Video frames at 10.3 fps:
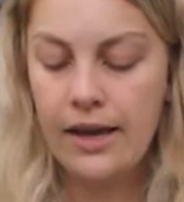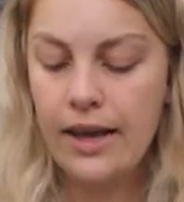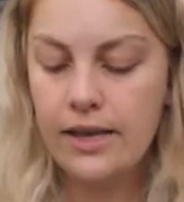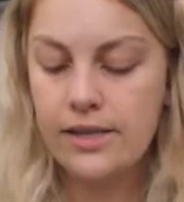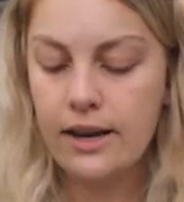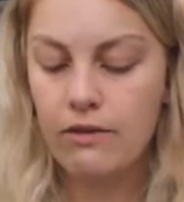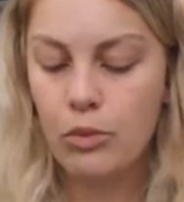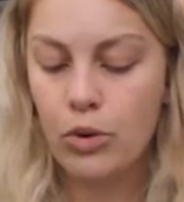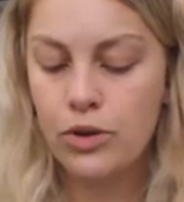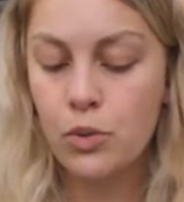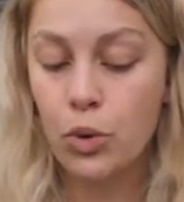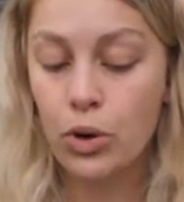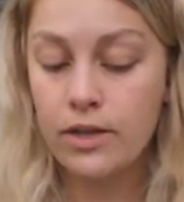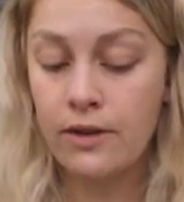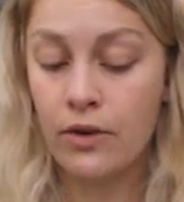Is Nevermore's
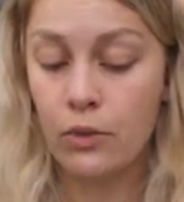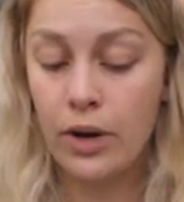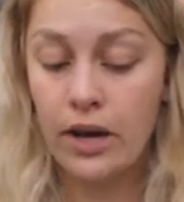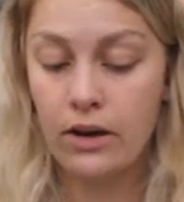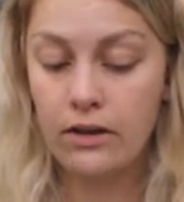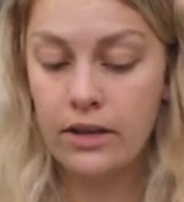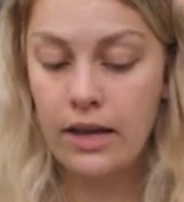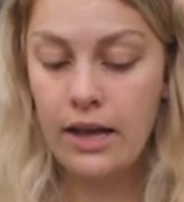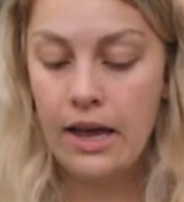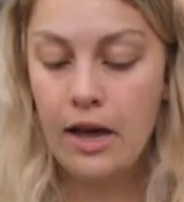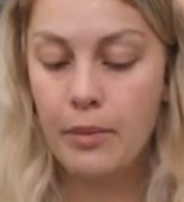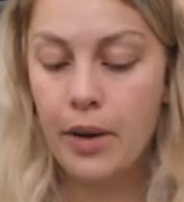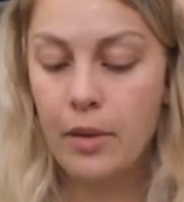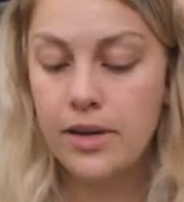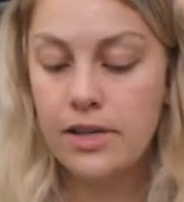world even real?
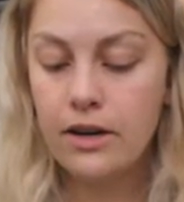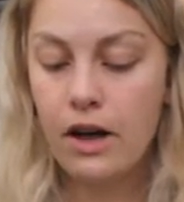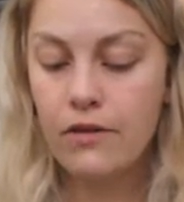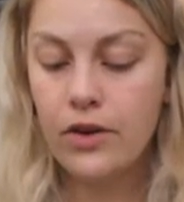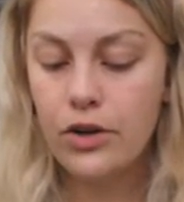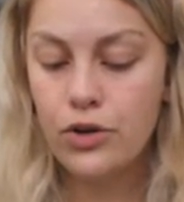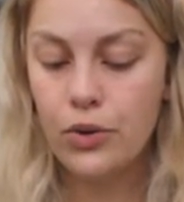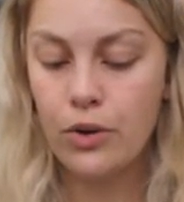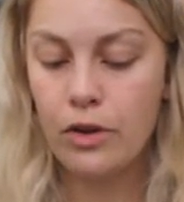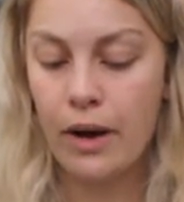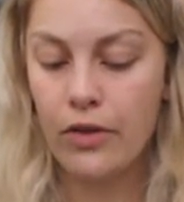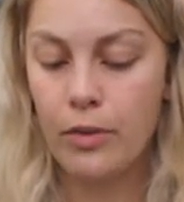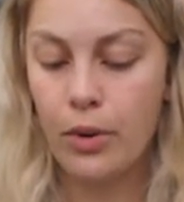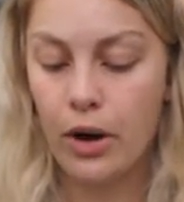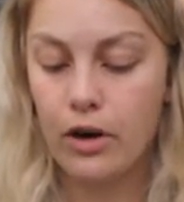Belle must uncover the truth about the
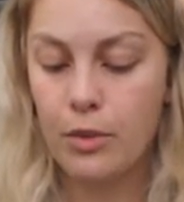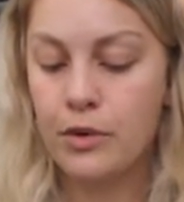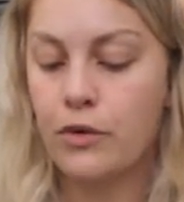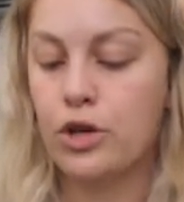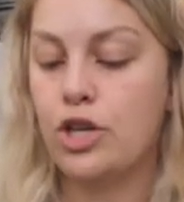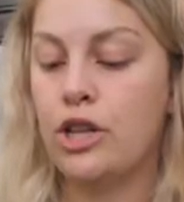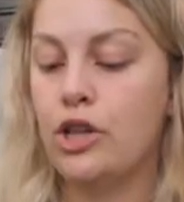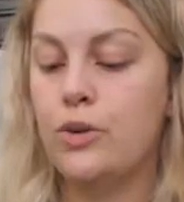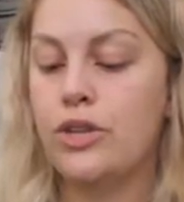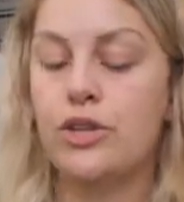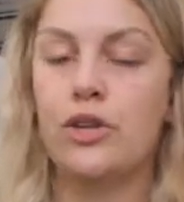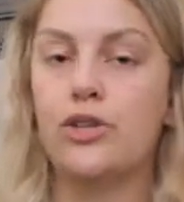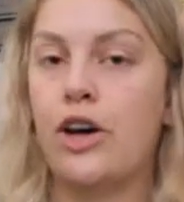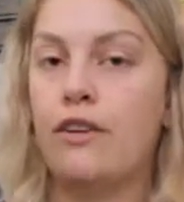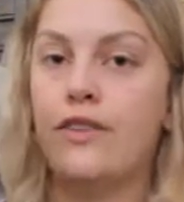book before she loses
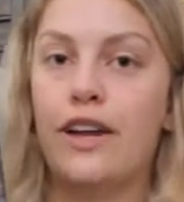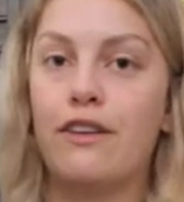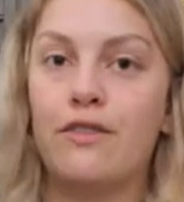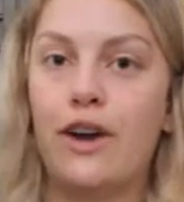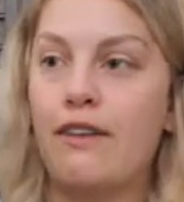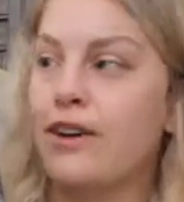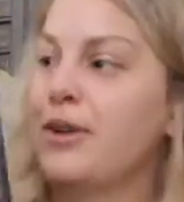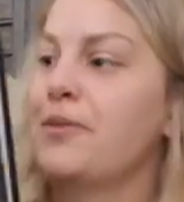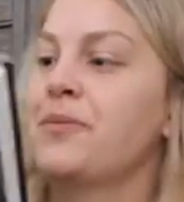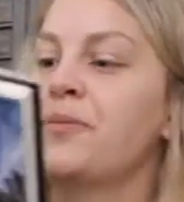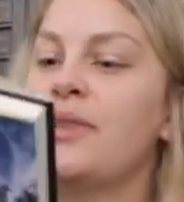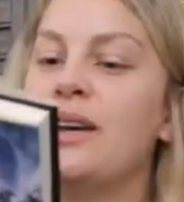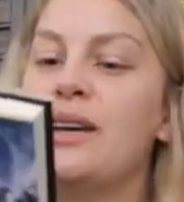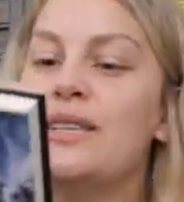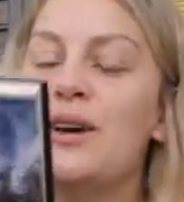herself in it forever.
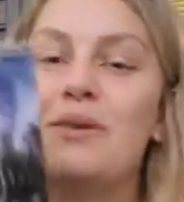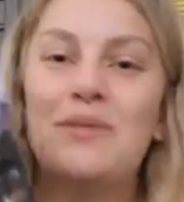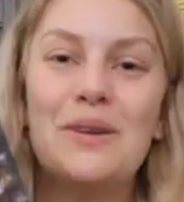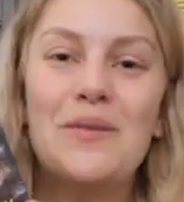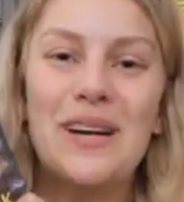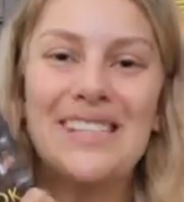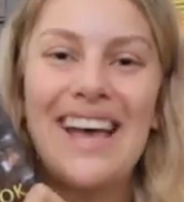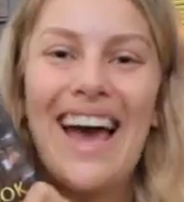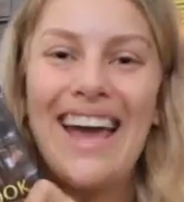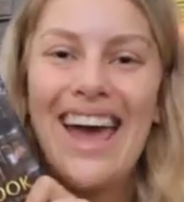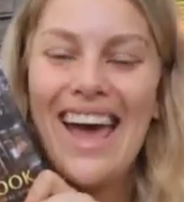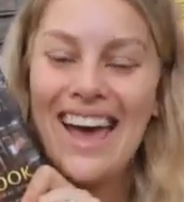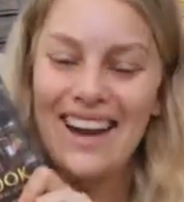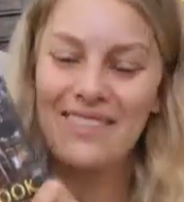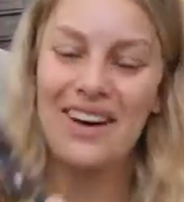So I'm super excited
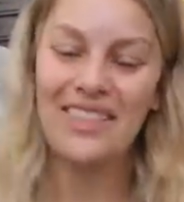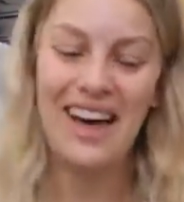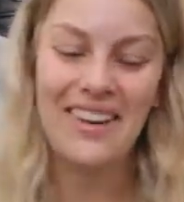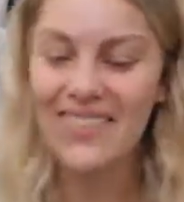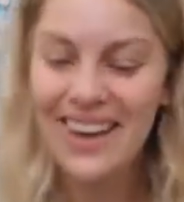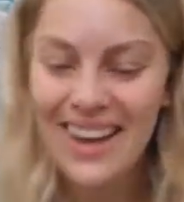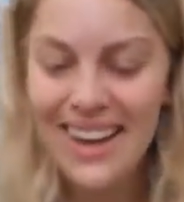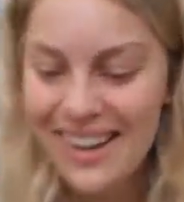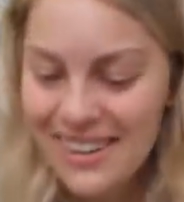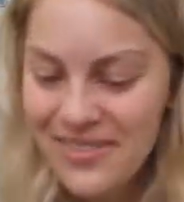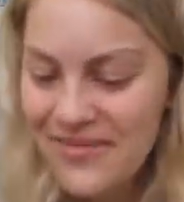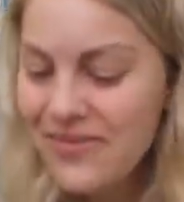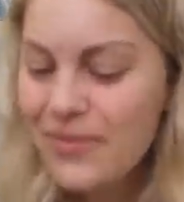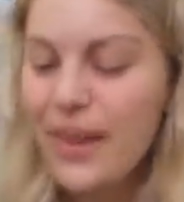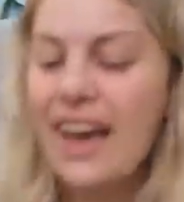about that one.
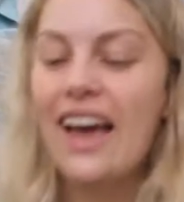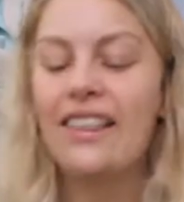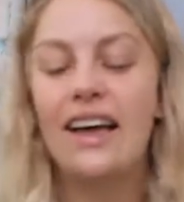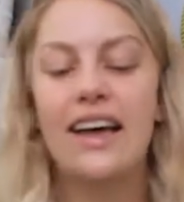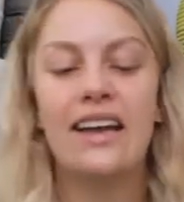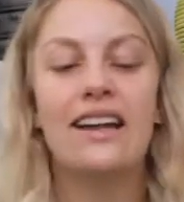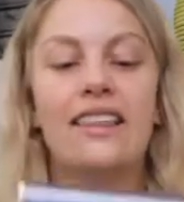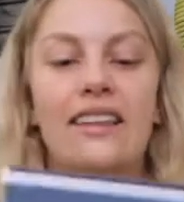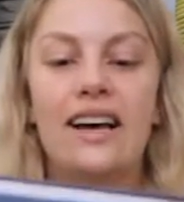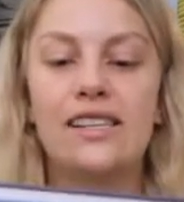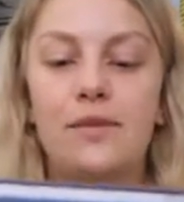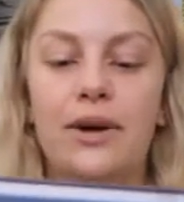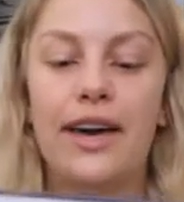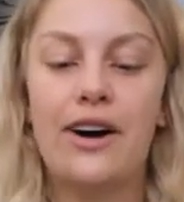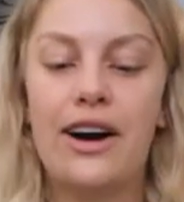And then the last
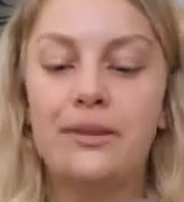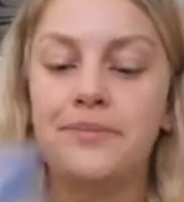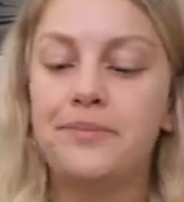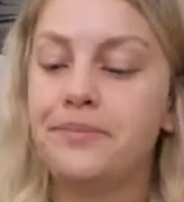book I got